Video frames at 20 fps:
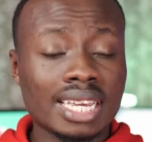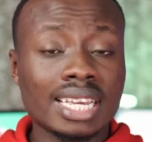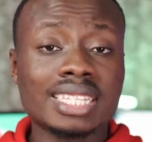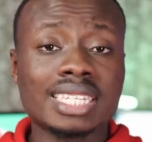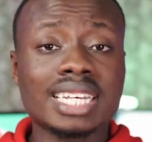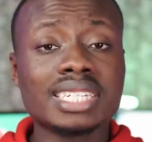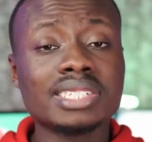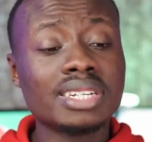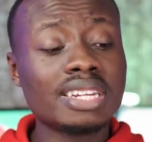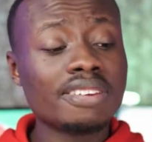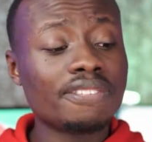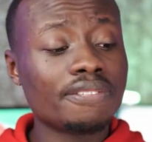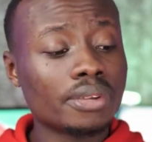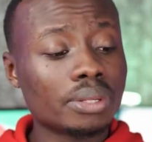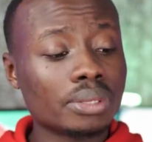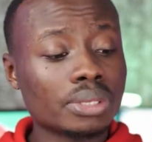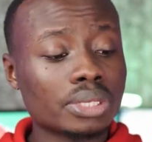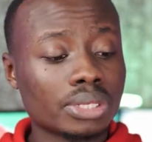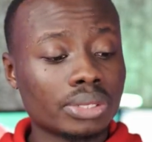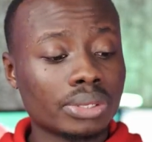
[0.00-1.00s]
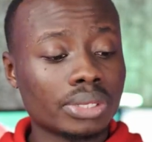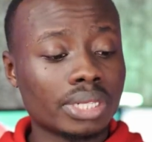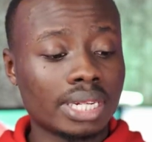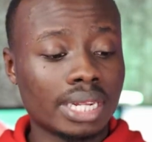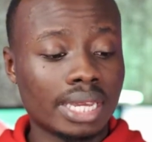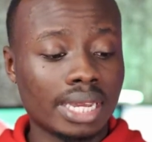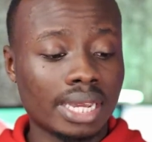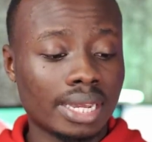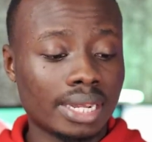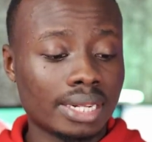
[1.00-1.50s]
It actually feels good in
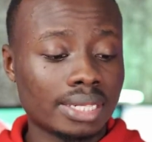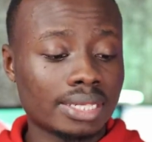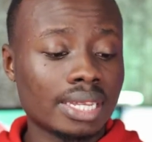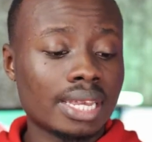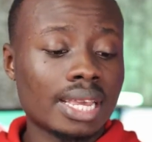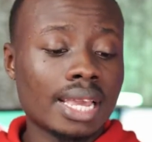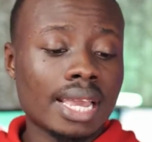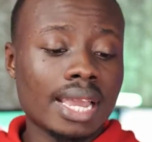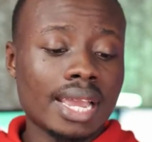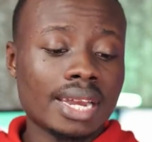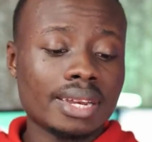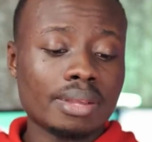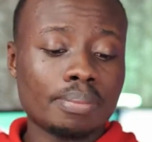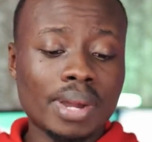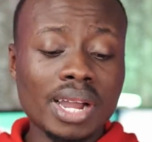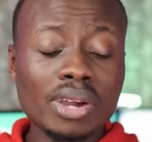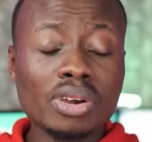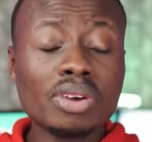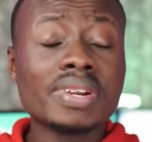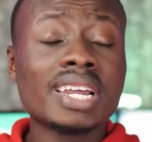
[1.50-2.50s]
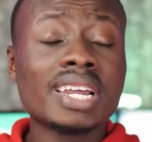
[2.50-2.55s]
hands. The back of